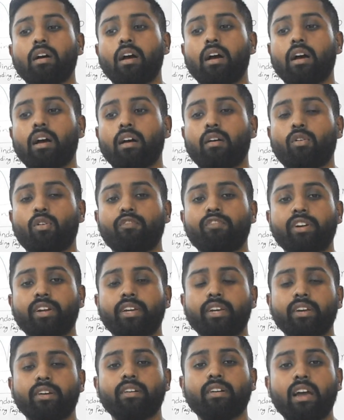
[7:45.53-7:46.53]
uh, over
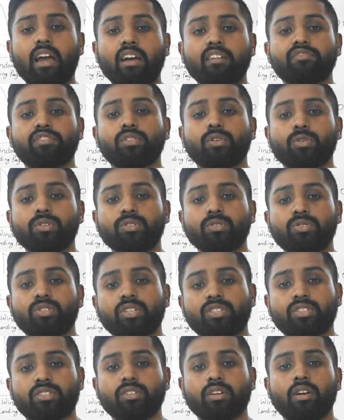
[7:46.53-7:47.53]
here I have shown you
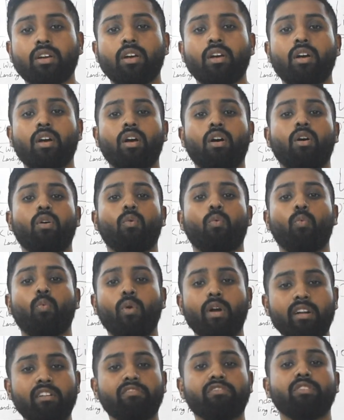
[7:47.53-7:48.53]
just
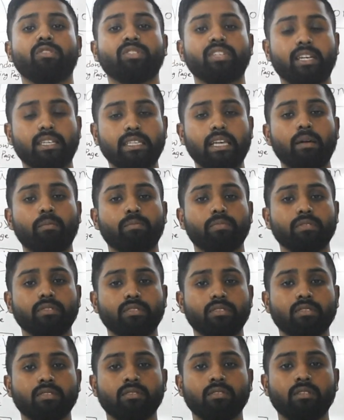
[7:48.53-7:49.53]
one of those
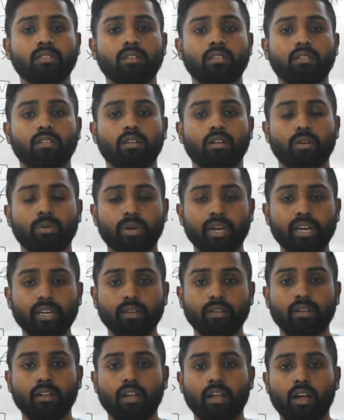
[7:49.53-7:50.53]
examples
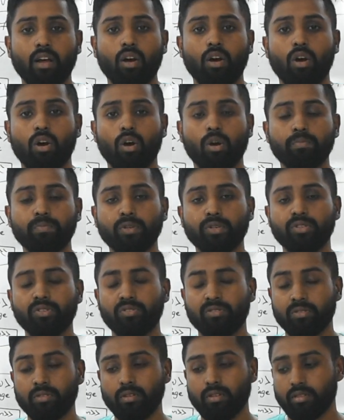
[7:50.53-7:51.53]
okay hope to
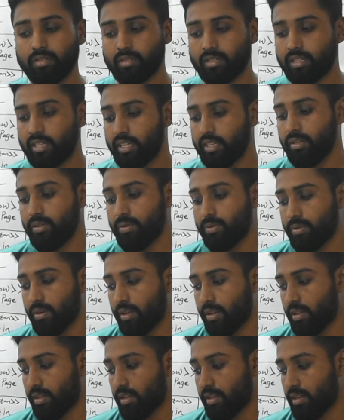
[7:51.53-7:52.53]
see you
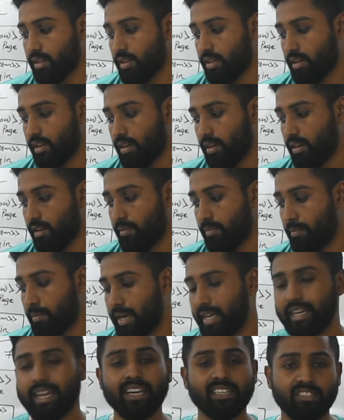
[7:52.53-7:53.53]
on uh,
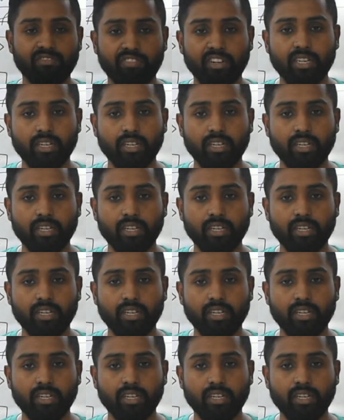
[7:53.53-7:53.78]
my next